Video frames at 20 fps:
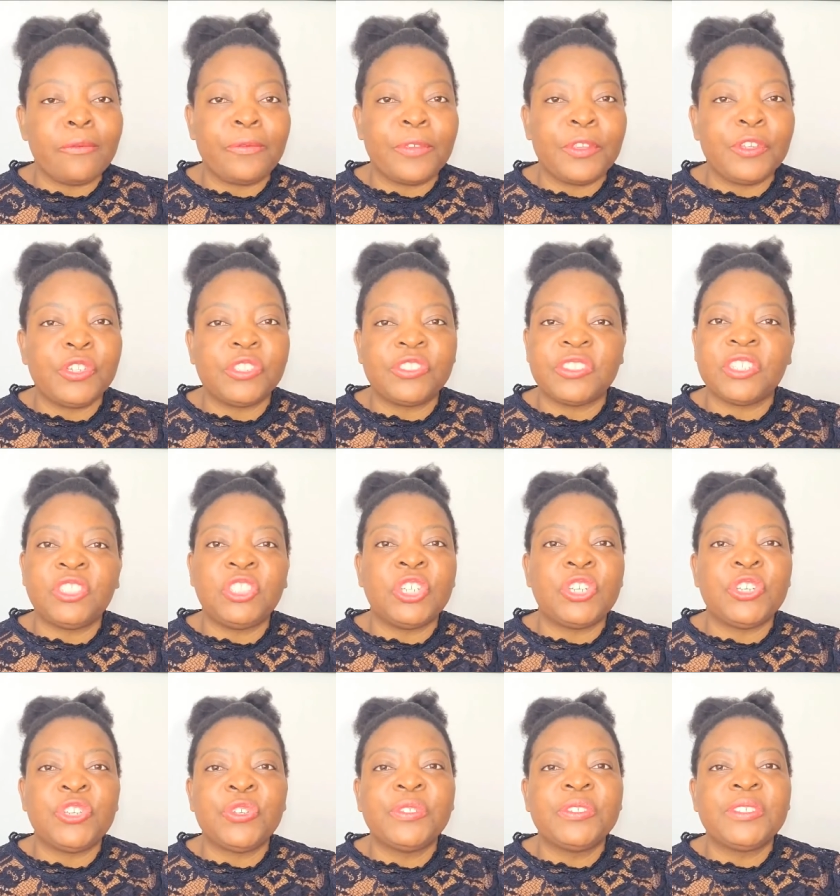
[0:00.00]
videos that
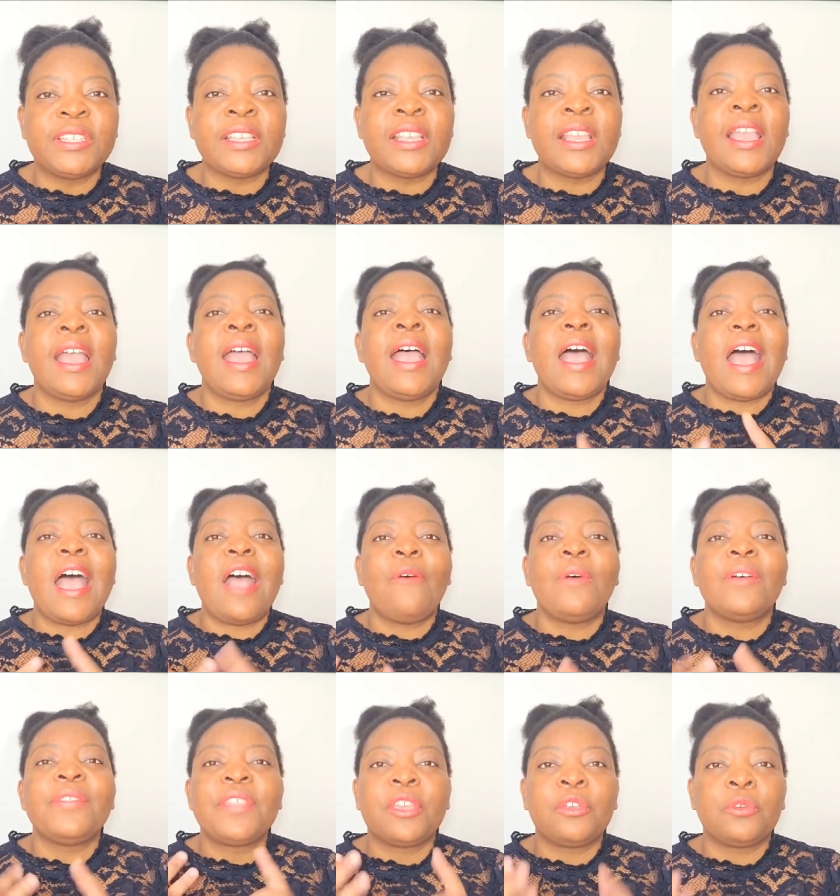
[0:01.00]
you're using.
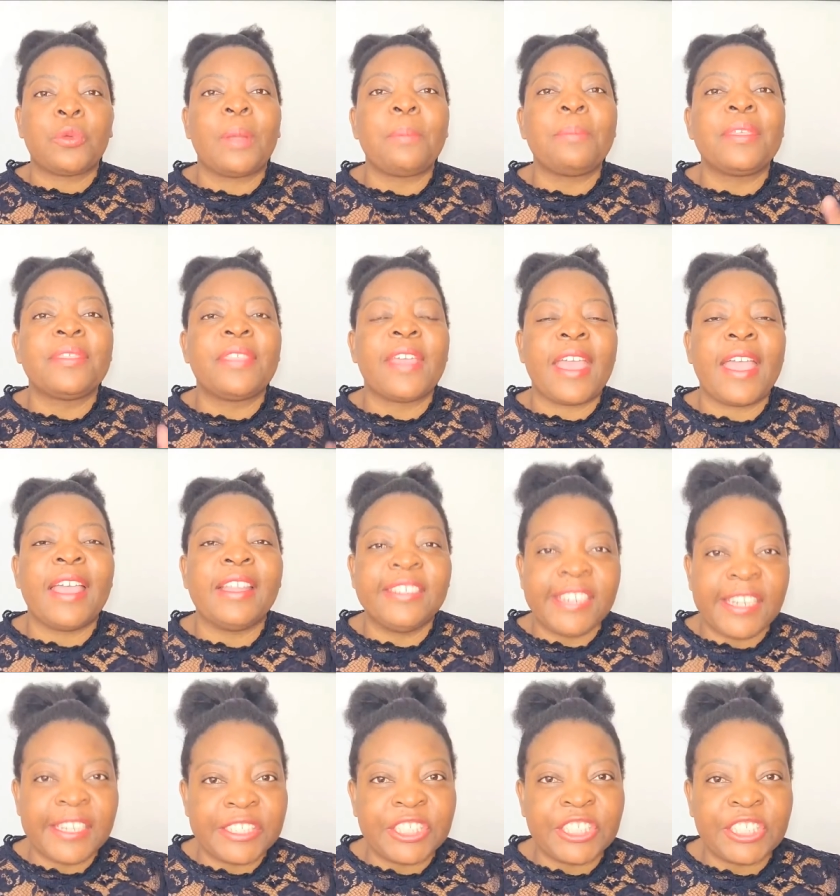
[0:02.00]
How are they grabbing their
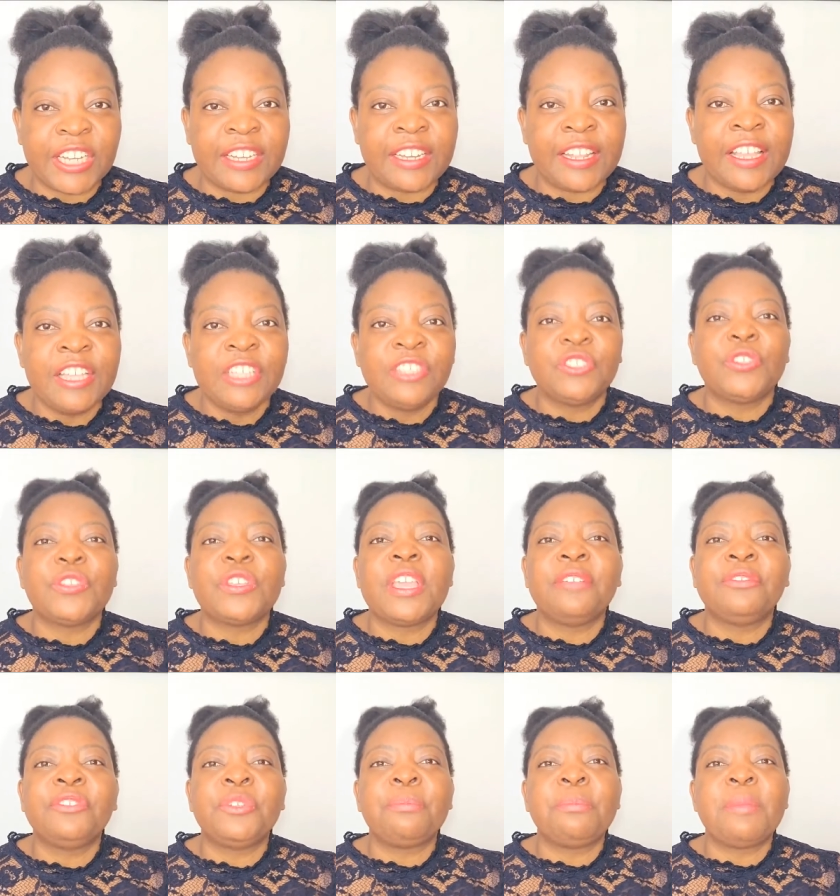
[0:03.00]
attention? So you
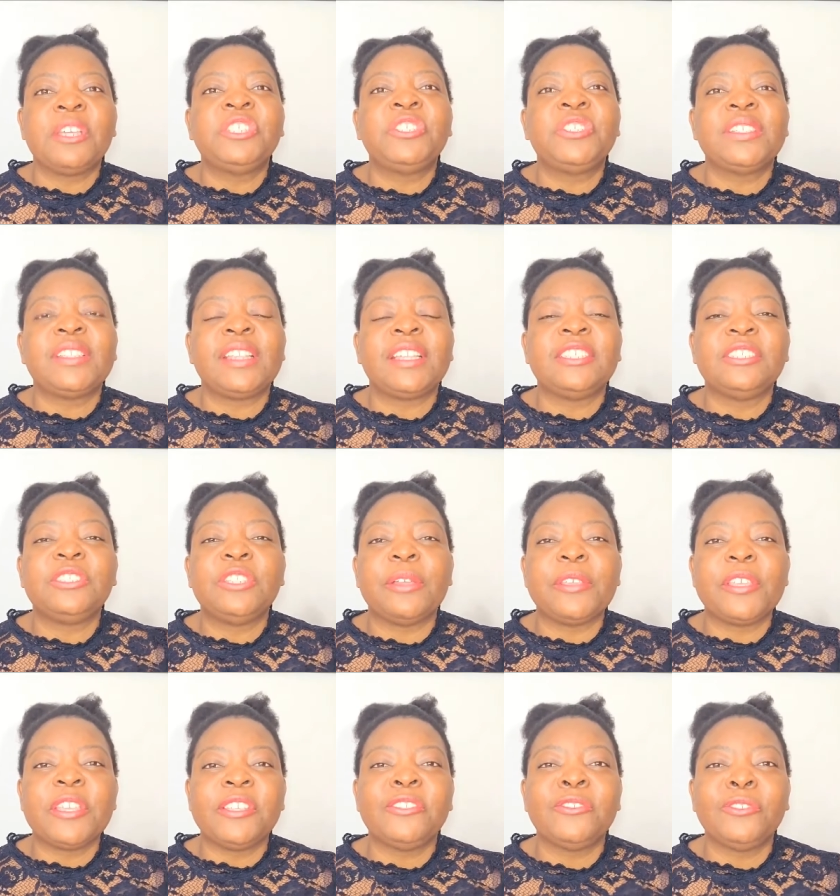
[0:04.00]
have to make sure that
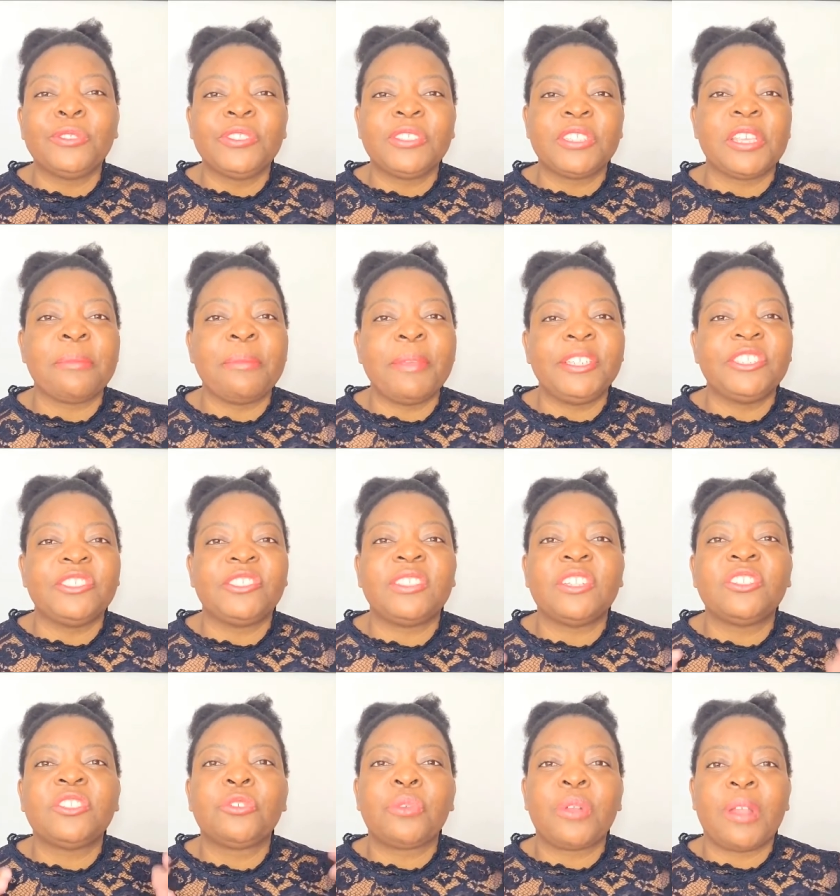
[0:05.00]
you're using images
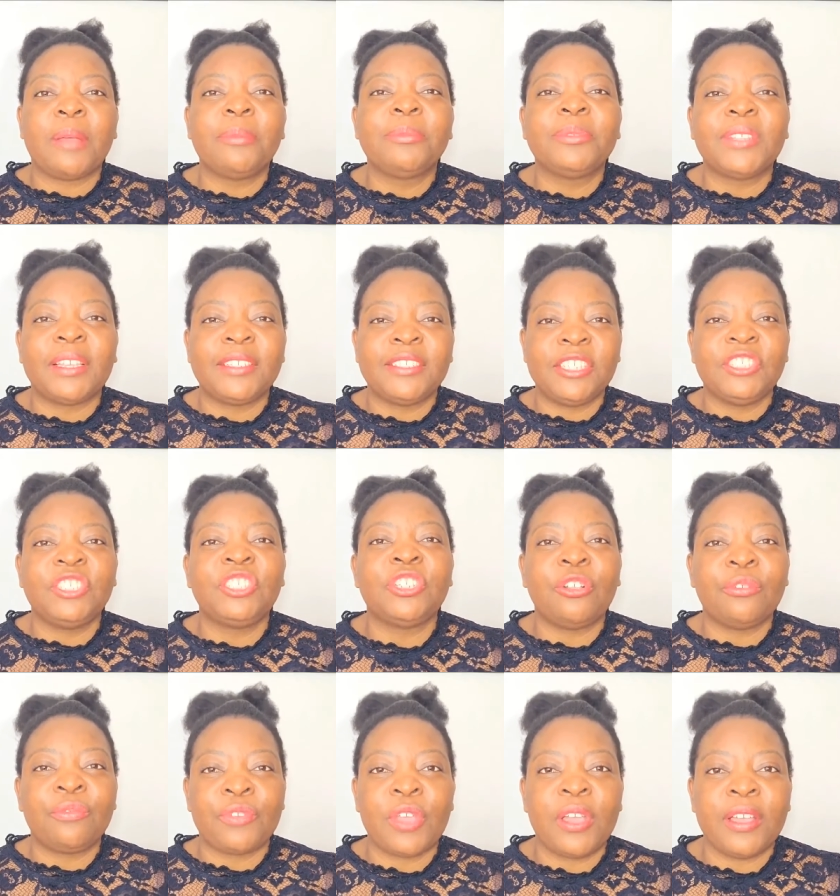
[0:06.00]
that grabs attention
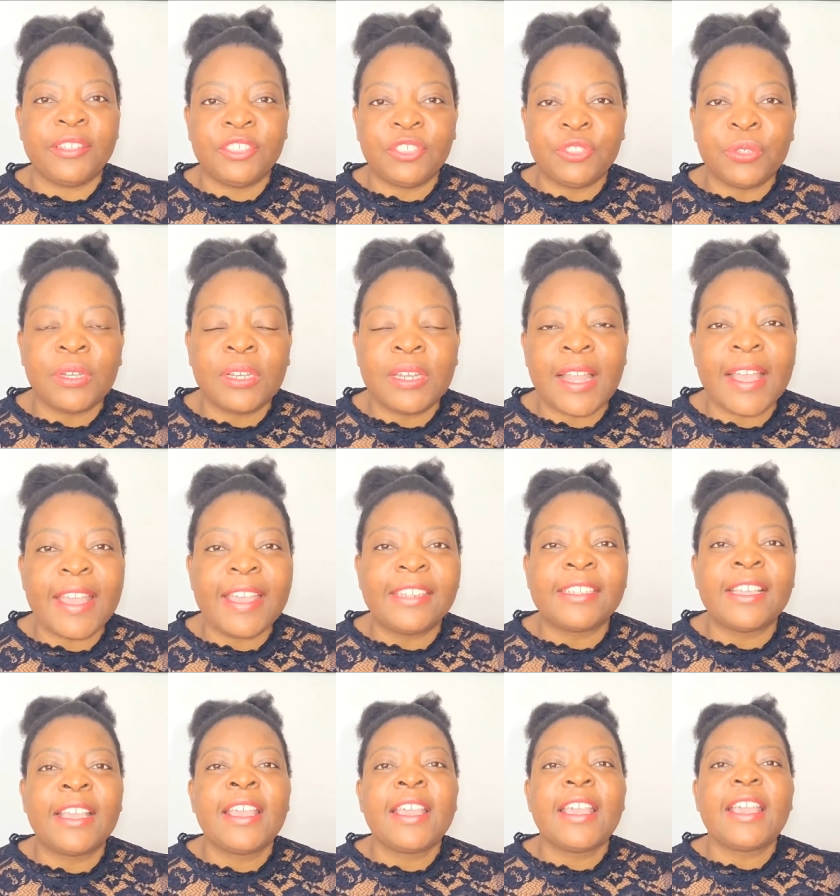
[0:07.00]
of your ideal
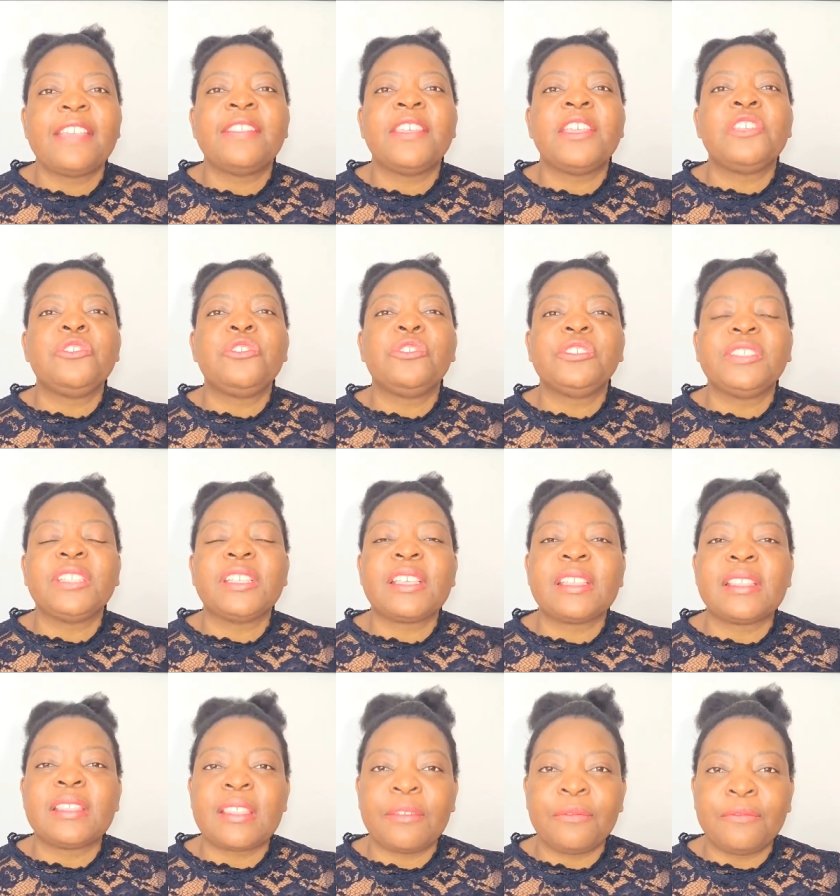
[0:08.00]
client, and then
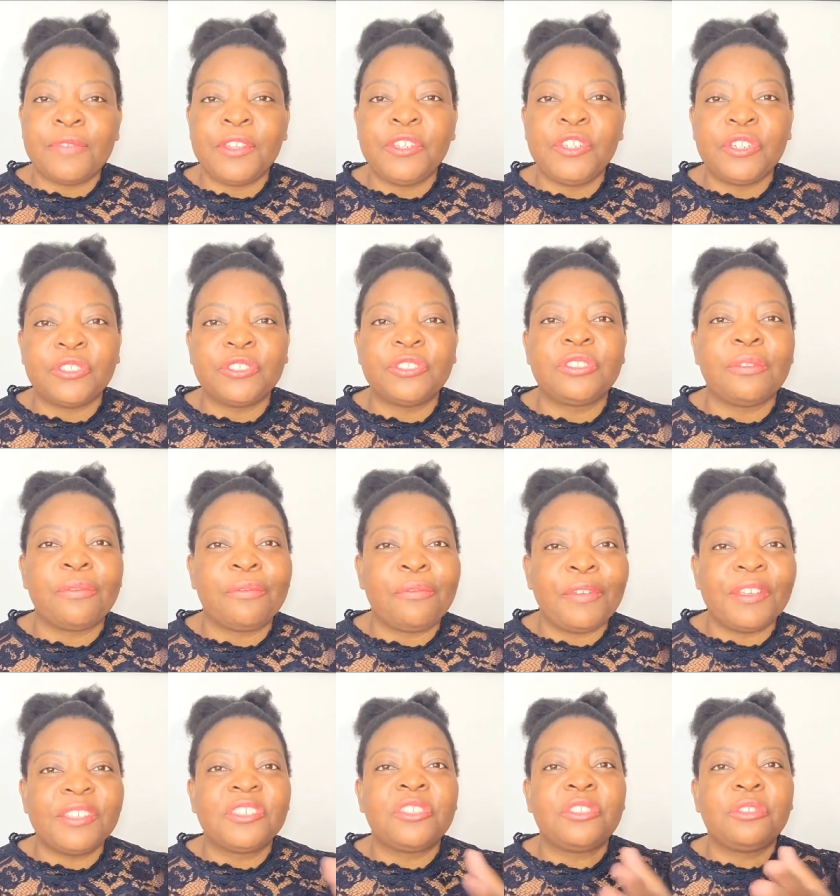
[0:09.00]
using the videos, the
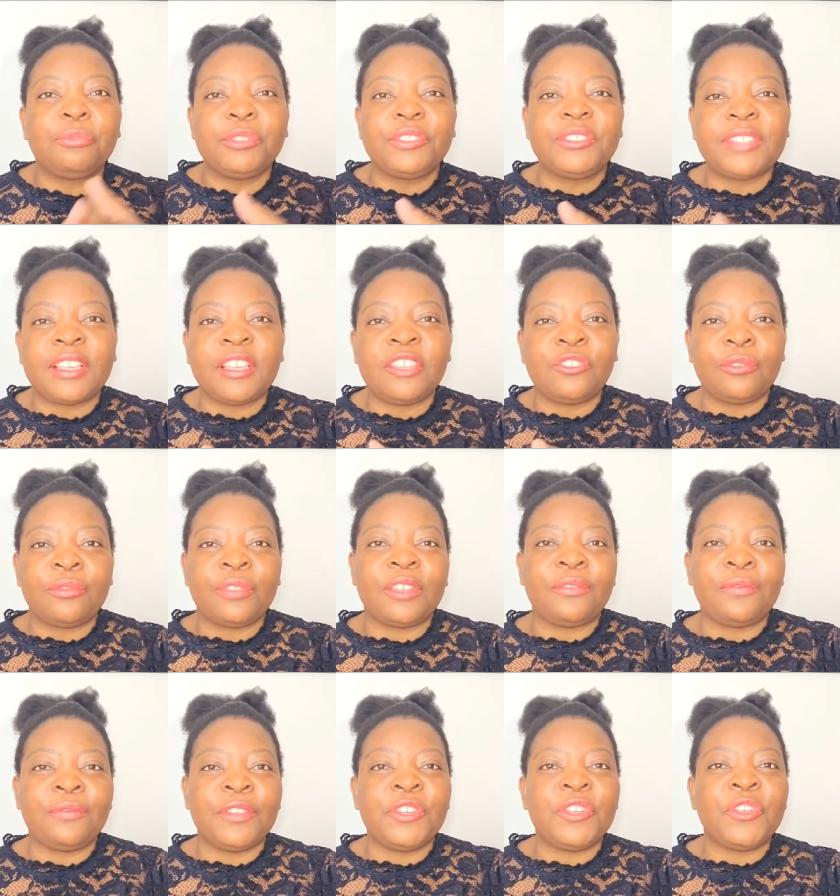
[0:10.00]
first 3 seconds of
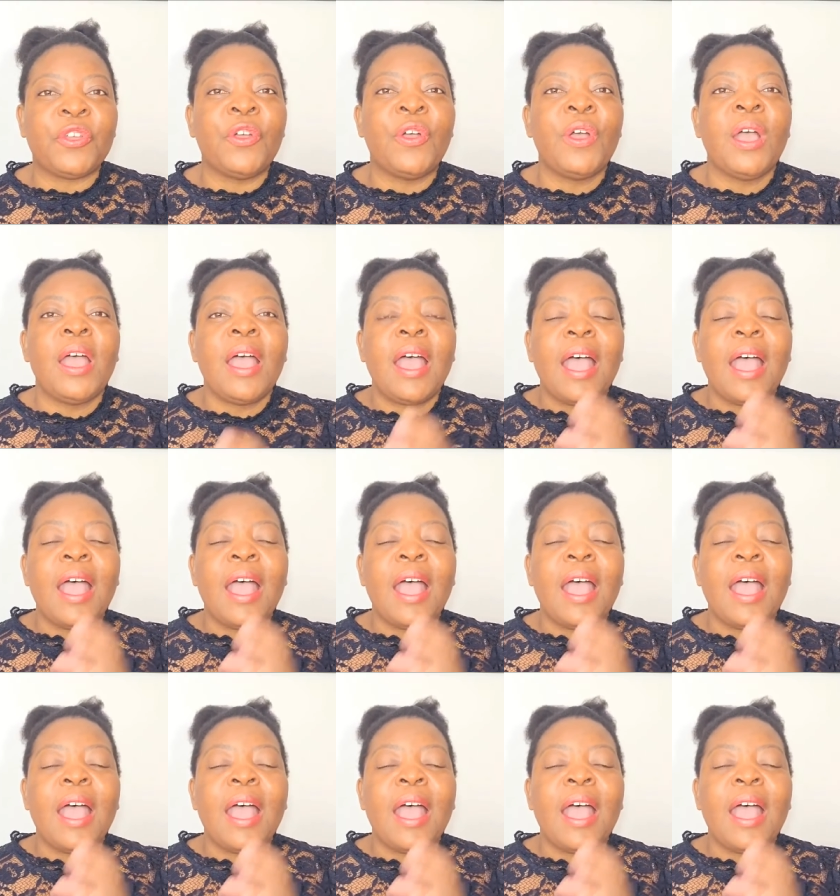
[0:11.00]
that video,